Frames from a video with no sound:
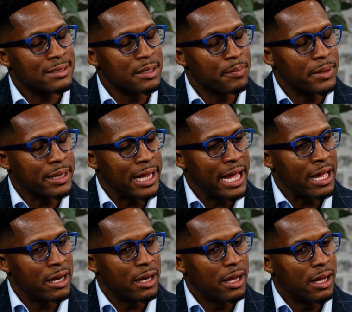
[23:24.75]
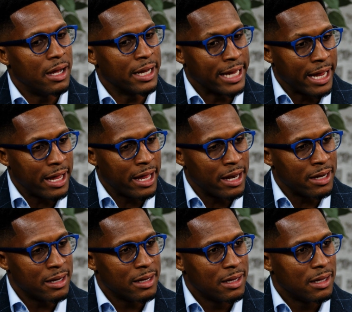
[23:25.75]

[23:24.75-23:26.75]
something that, again,